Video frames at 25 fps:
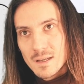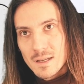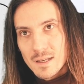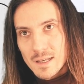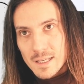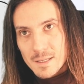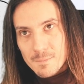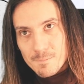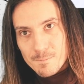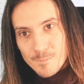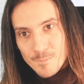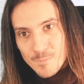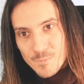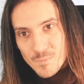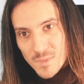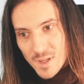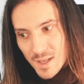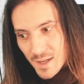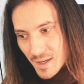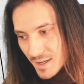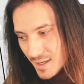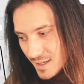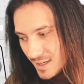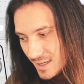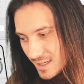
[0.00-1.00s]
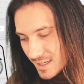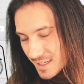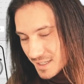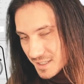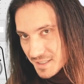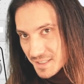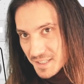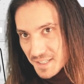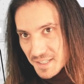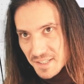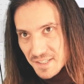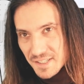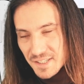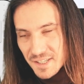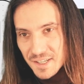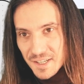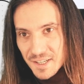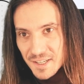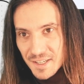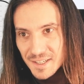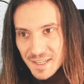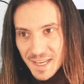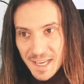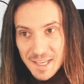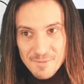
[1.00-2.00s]
Hey, this is
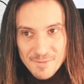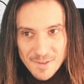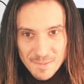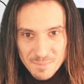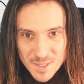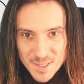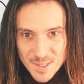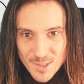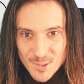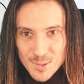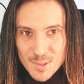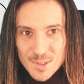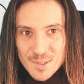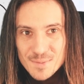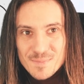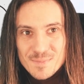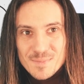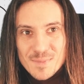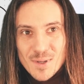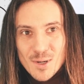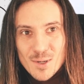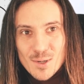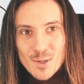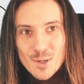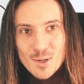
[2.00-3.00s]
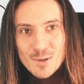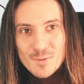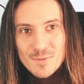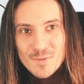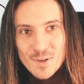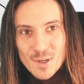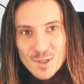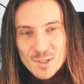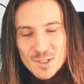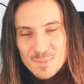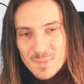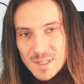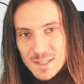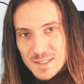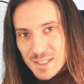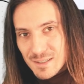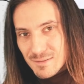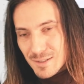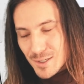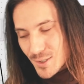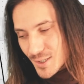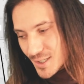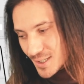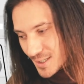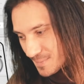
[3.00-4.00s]
the 8th episode of Automat
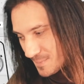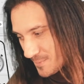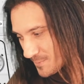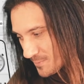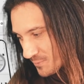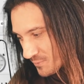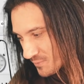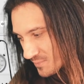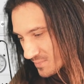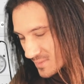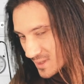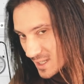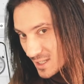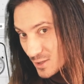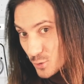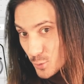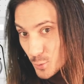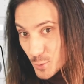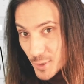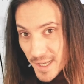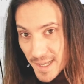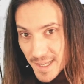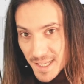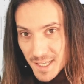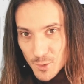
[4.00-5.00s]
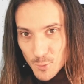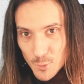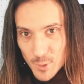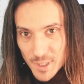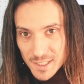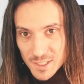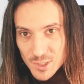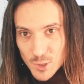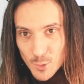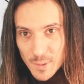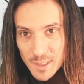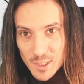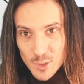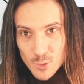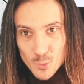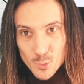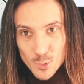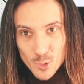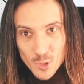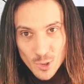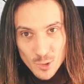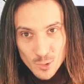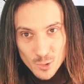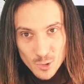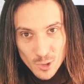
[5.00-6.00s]
DEVLOG. Today we are going to
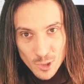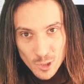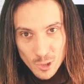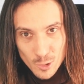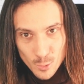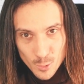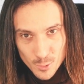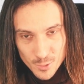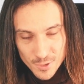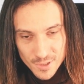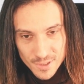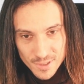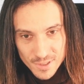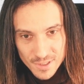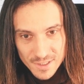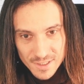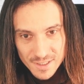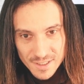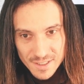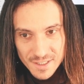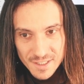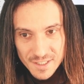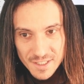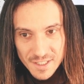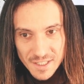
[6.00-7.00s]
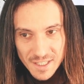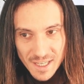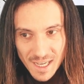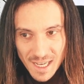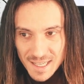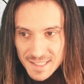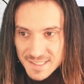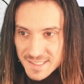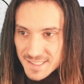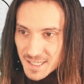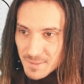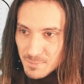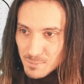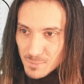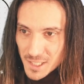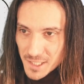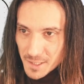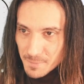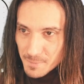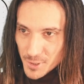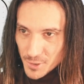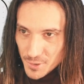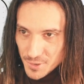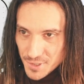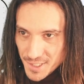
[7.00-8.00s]
conclude the assembler
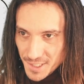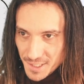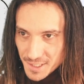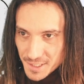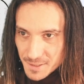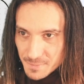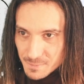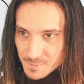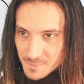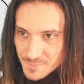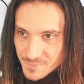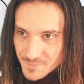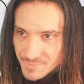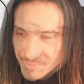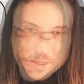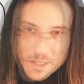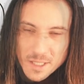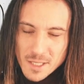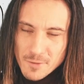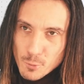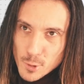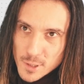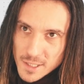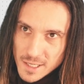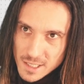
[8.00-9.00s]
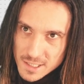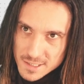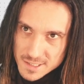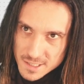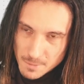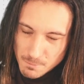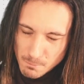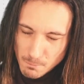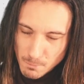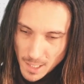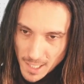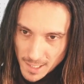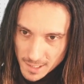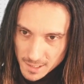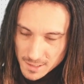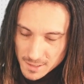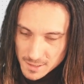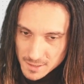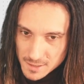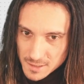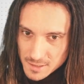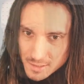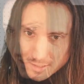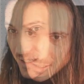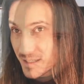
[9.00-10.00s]
project. If we take a step back,
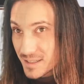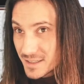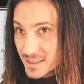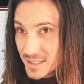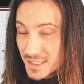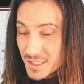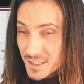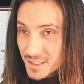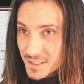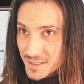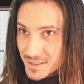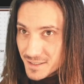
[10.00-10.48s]
the